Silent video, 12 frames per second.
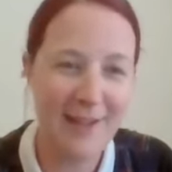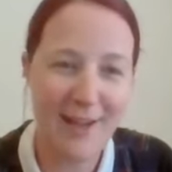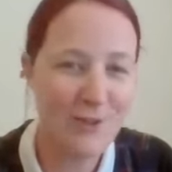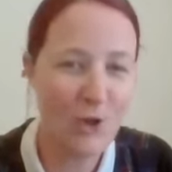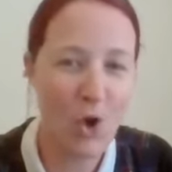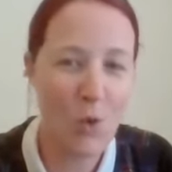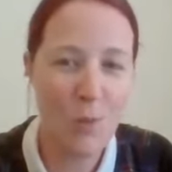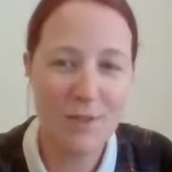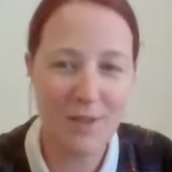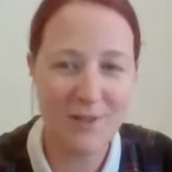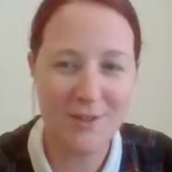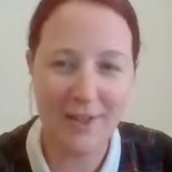It's always
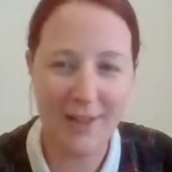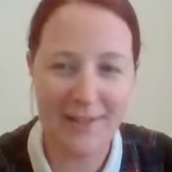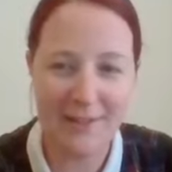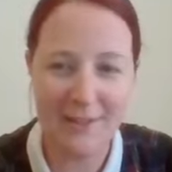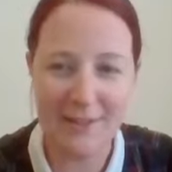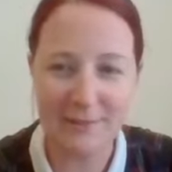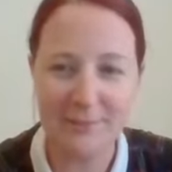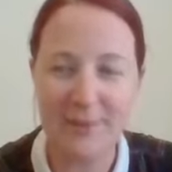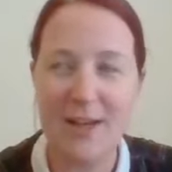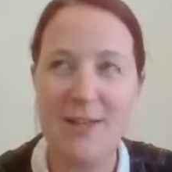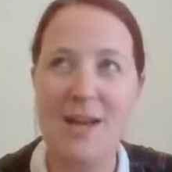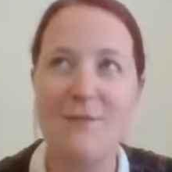underlying there,
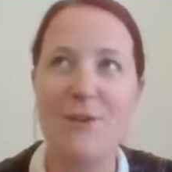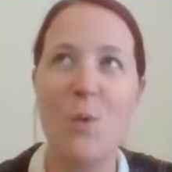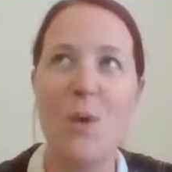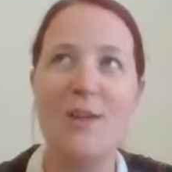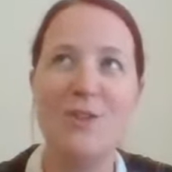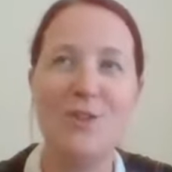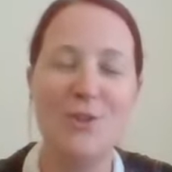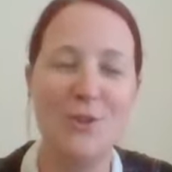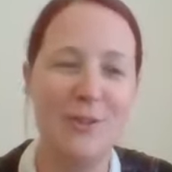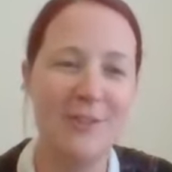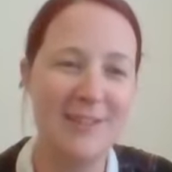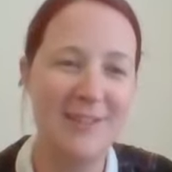and you're never quite
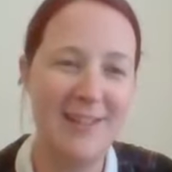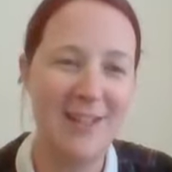sure.